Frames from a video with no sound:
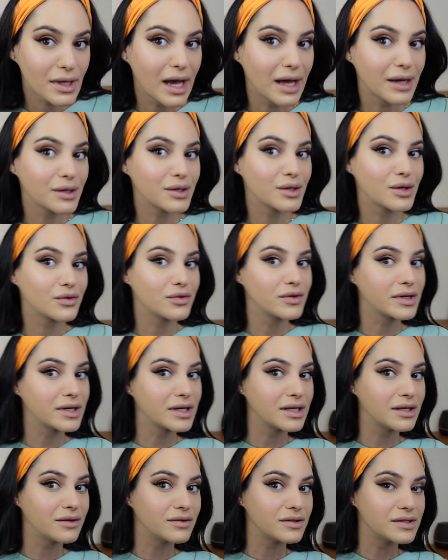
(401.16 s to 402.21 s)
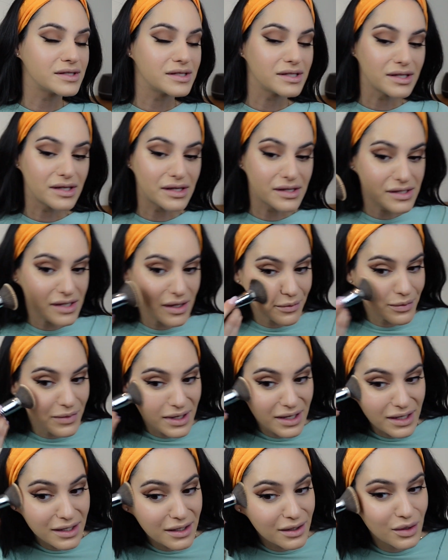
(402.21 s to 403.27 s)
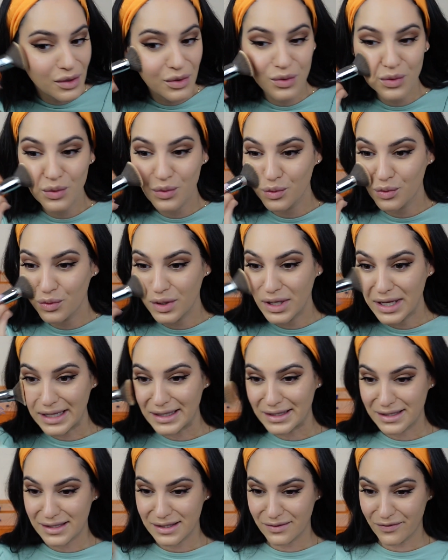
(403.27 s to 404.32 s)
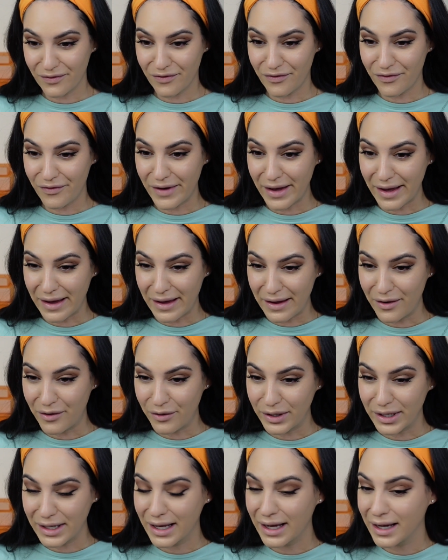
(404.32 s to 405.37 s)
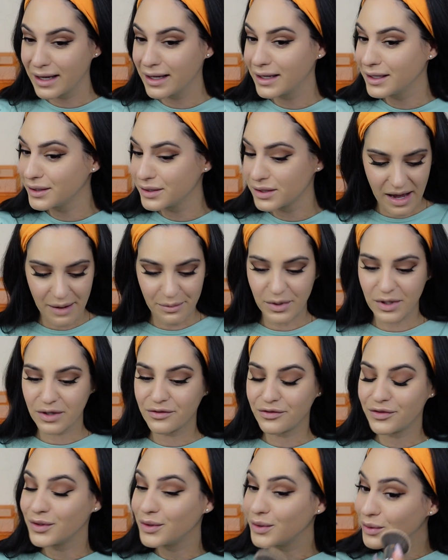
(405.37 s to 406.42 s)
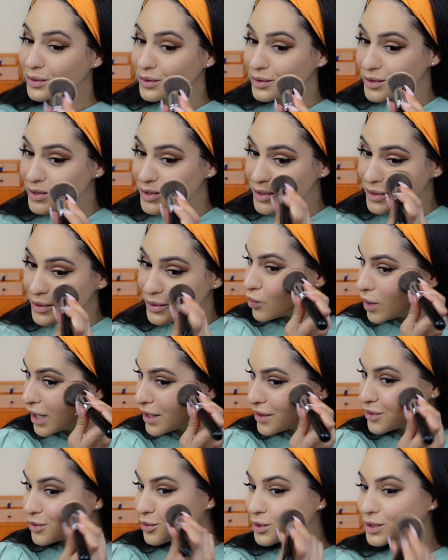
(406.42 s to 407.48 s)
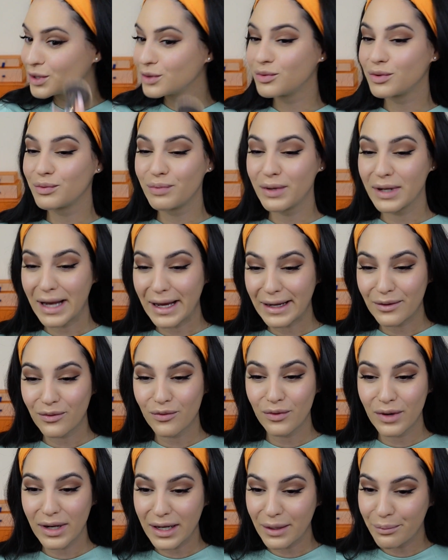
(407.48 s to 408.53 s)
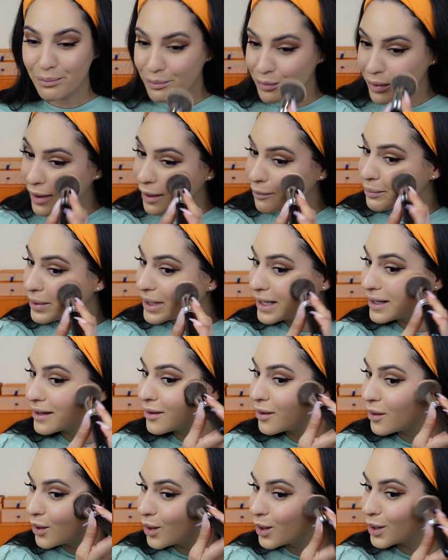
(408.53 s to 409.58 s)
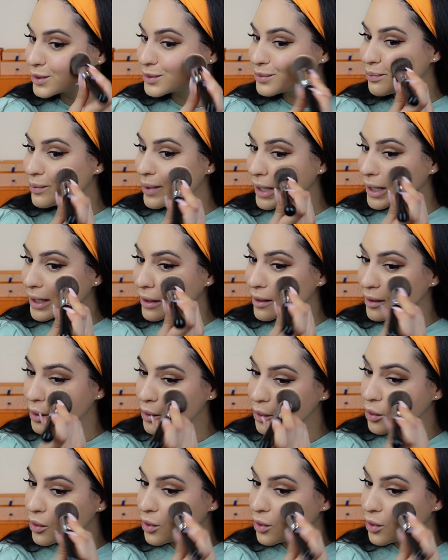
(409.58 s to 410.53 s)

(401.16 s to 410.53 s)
I don't know if you can even see something. It's very light. I'm confused. I thought it would be like a really popping hot pink,